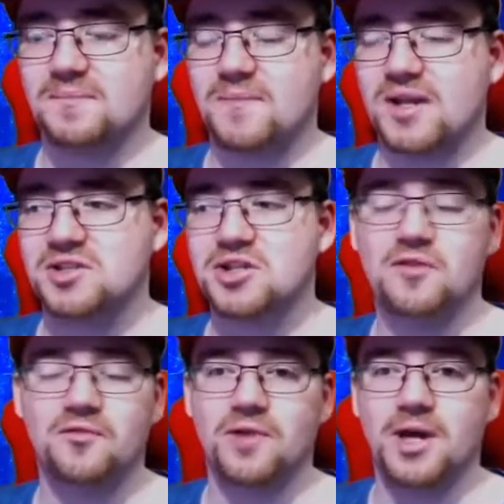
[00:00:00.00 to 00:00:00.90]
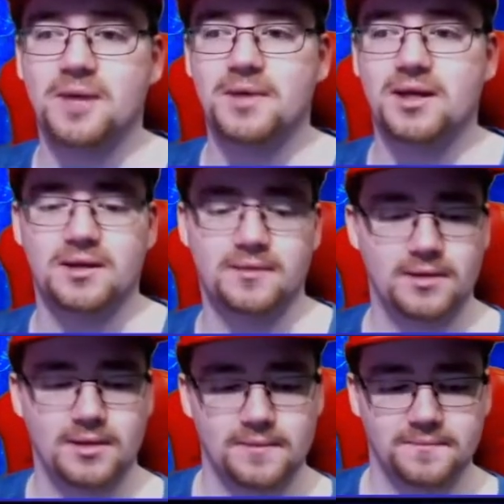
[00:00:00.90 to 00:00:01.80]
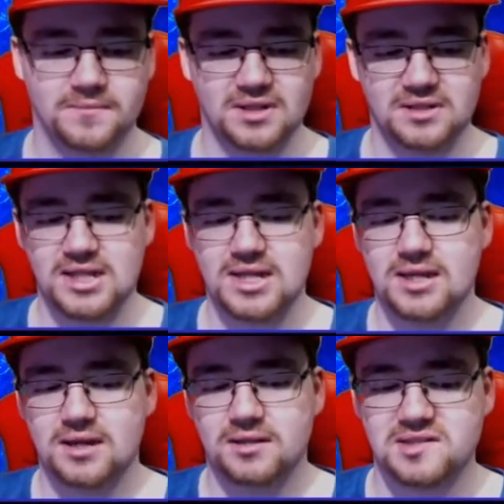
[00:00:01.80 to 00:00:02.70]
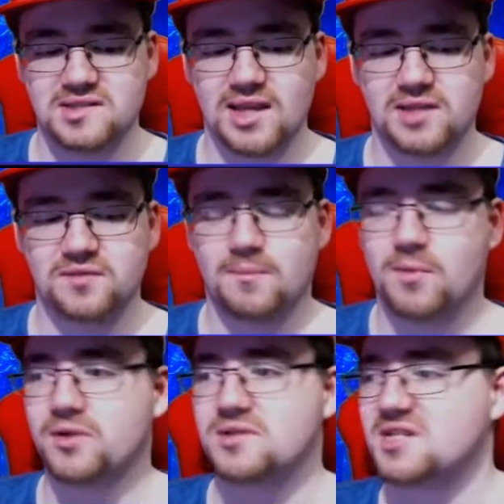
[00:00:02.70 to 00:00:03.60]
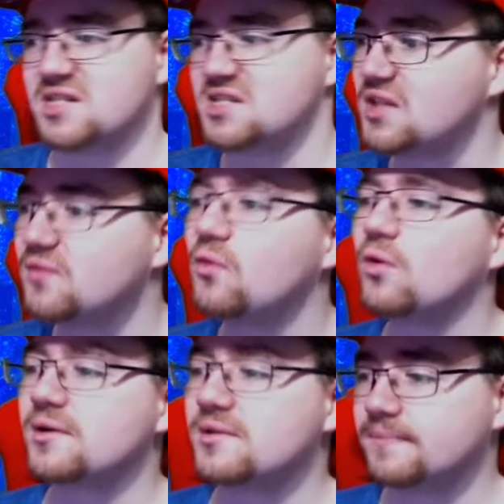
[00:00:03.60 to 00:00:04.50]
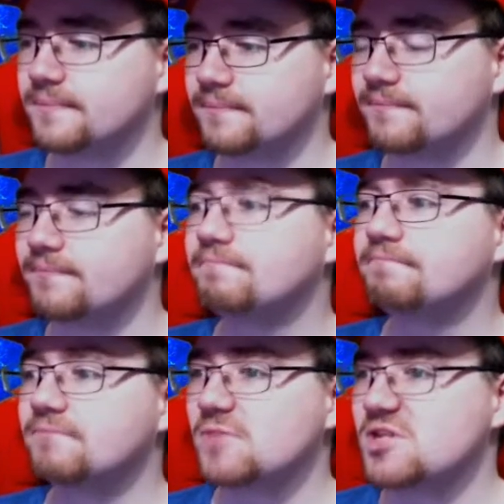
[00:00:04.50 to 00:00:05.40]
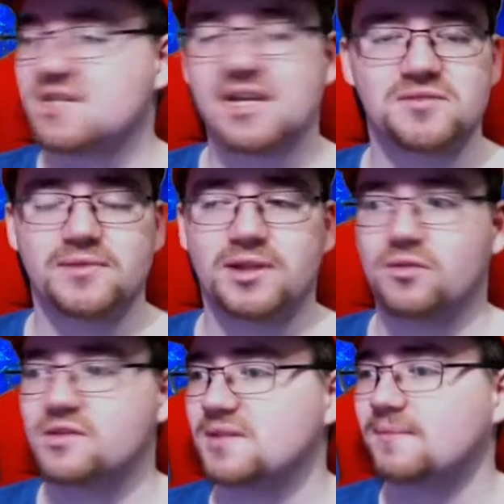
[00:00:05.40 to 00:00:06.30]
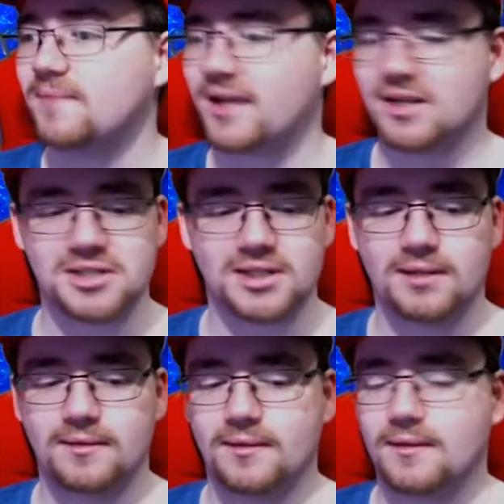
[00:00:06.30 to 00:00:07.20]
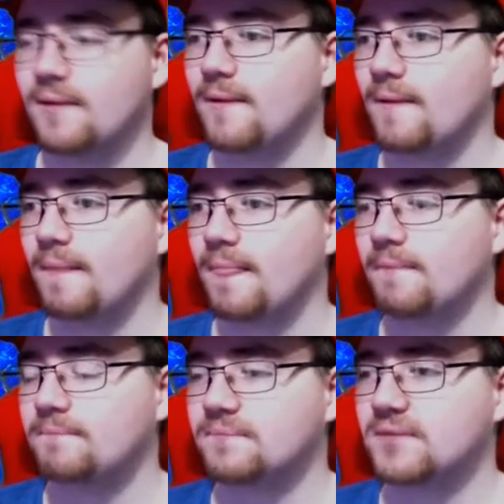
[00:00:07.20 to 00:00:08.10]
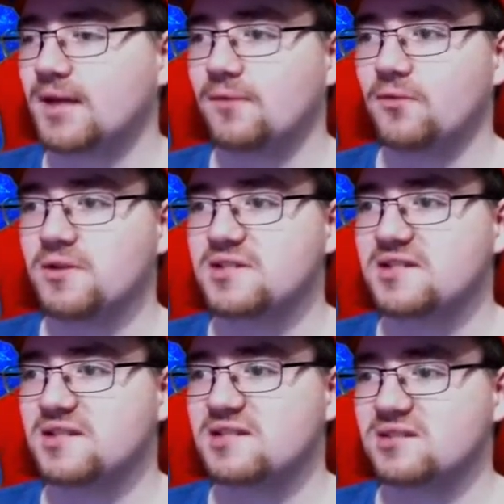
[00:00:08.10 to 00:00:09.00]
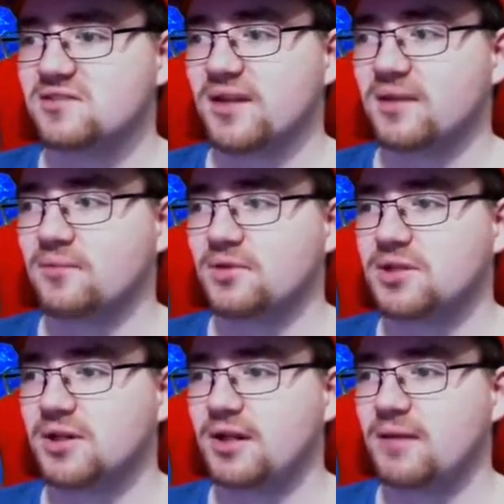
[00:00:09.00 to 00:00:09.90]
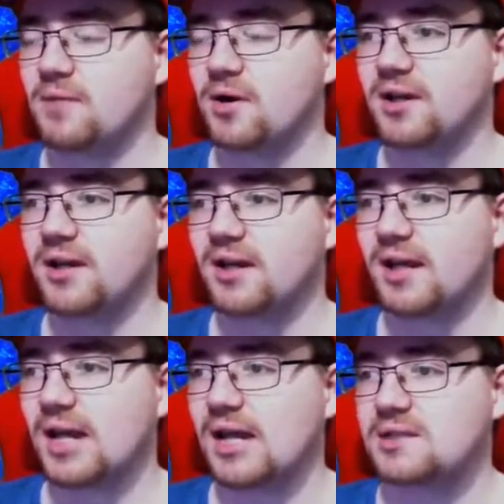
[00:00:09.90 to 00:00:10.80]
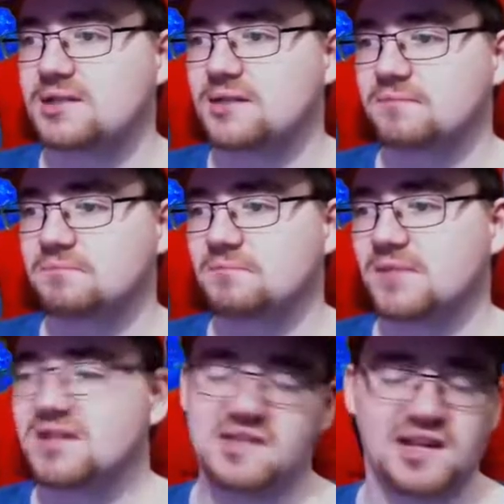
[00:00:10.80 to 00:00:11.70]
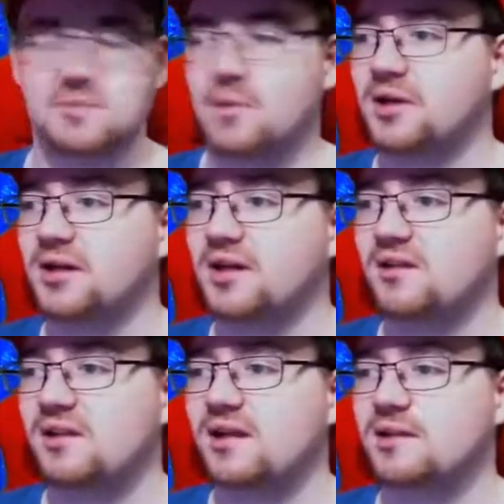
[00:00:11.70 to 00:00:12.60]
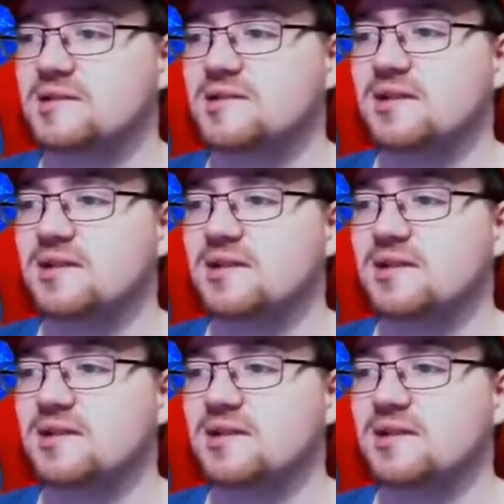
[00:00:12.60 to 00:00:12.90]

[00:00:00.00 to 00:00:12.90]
based off from uh, the uh, the stage from Mario 64, which is actually really awesome, actually. And of course, this track returned in Mario 8 slash Mario Deluxe.